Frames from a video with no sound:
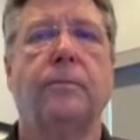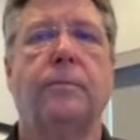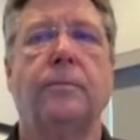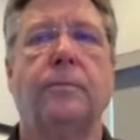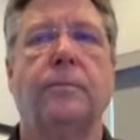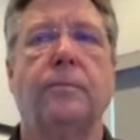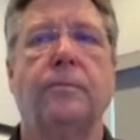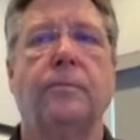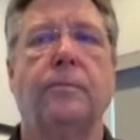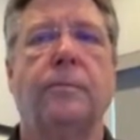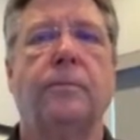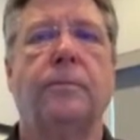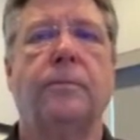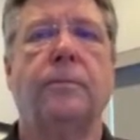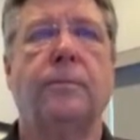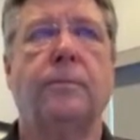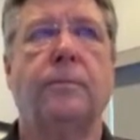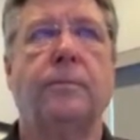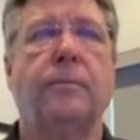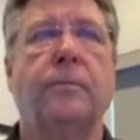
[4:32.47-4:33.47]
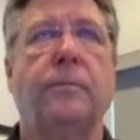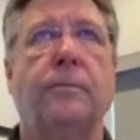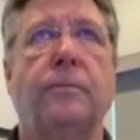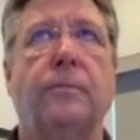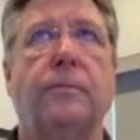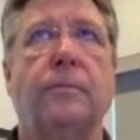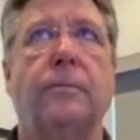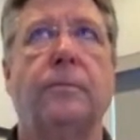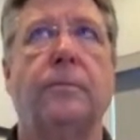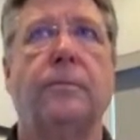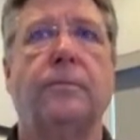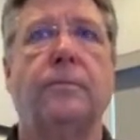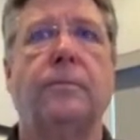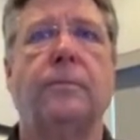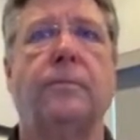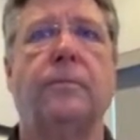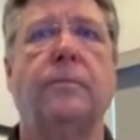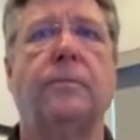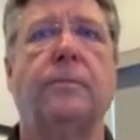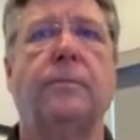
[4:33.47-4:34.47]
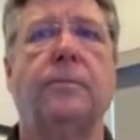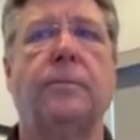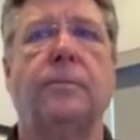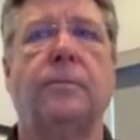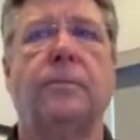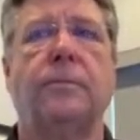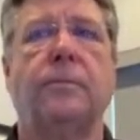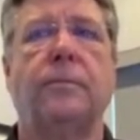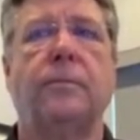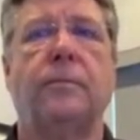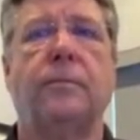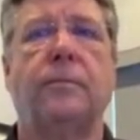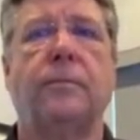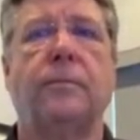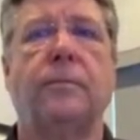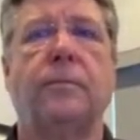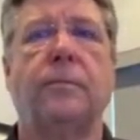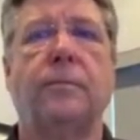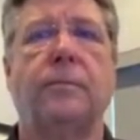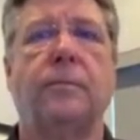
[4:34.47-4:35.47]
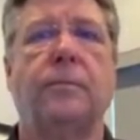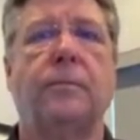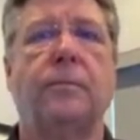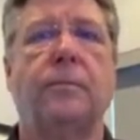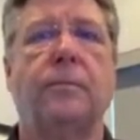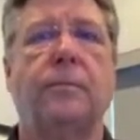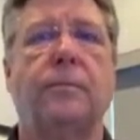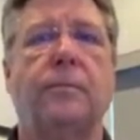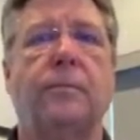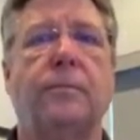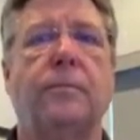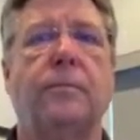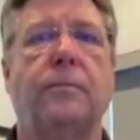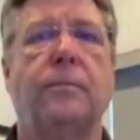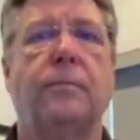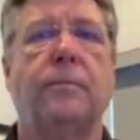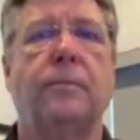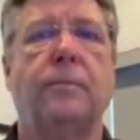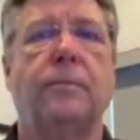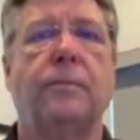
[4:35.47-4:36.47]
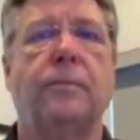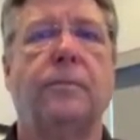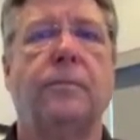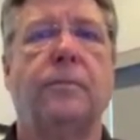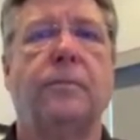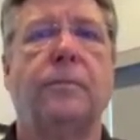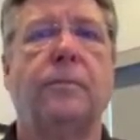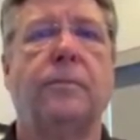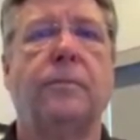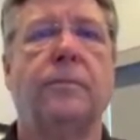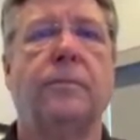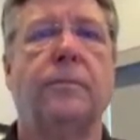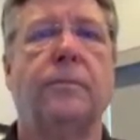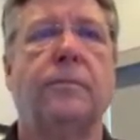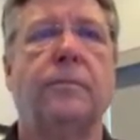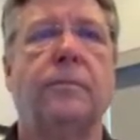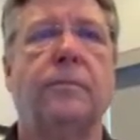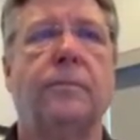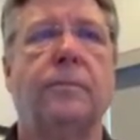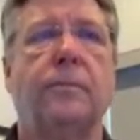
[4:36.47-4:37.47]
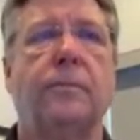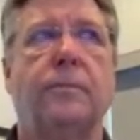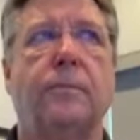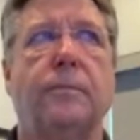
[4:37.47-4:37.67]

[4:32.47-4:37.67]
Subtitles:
[no speech]